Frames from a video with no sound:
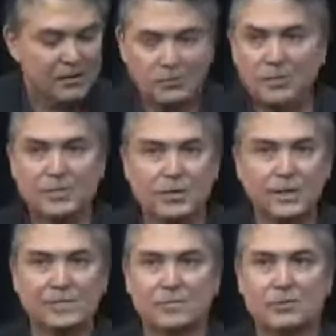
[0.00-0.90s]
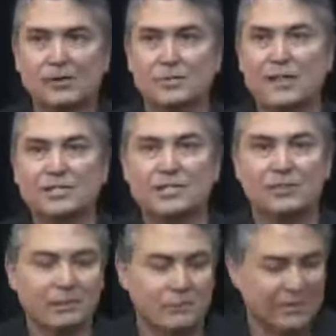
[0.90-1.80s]
what sort of things do we imagine
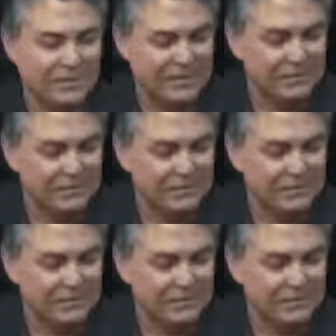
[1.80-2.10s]
doing with these?